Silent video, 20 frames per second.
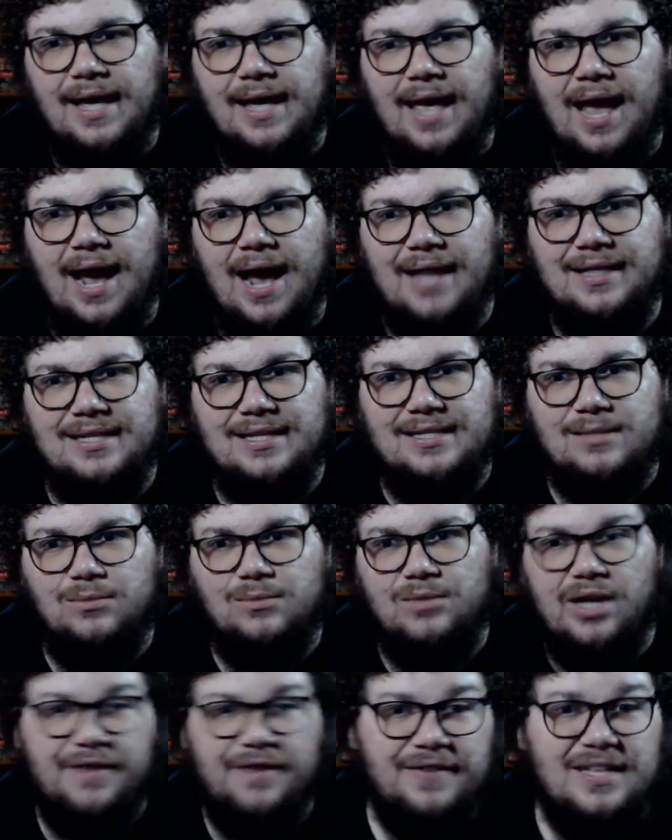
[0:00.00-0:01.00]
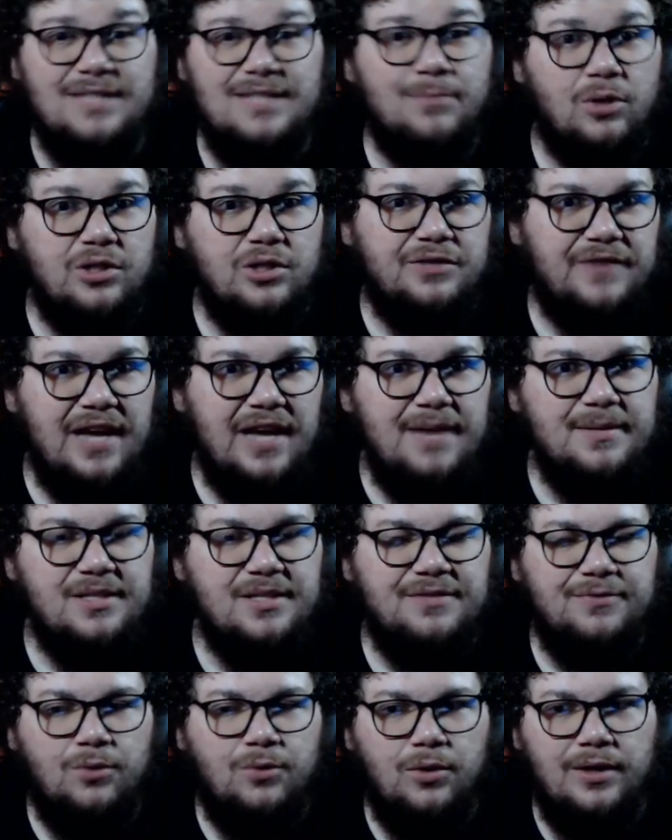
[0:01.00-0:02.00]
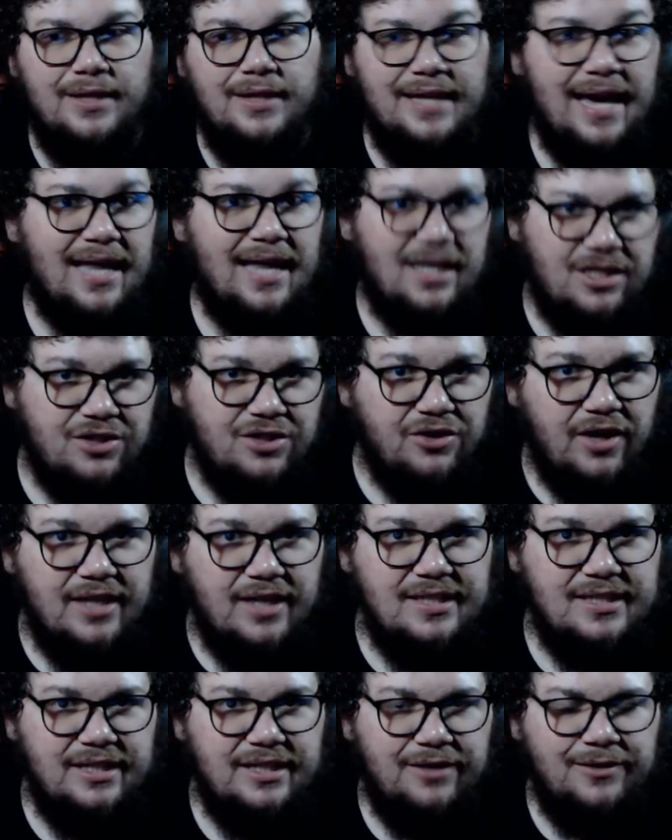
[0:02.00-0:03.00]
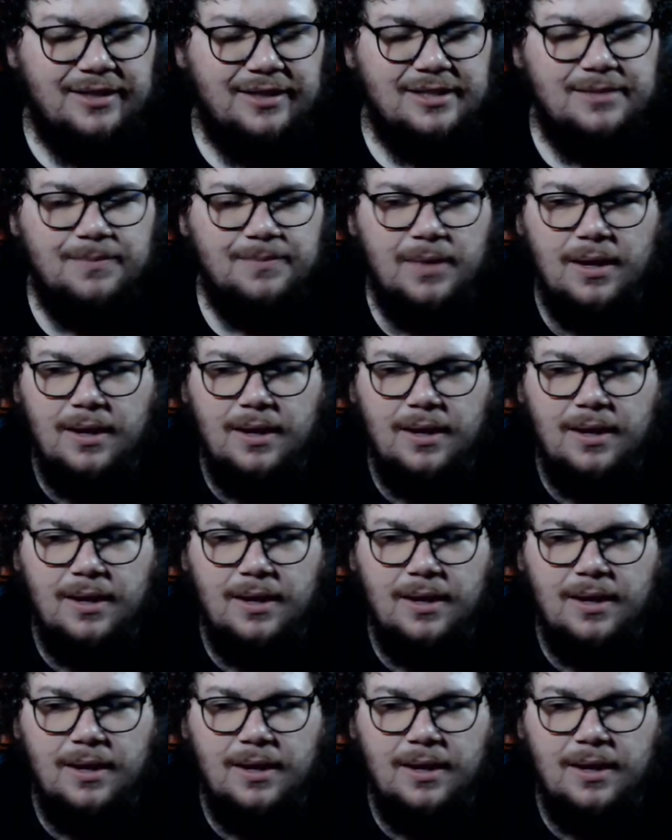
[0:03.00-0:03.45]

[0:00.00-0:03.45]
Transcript: and the stuff he's most famous for, the Alex Cross series,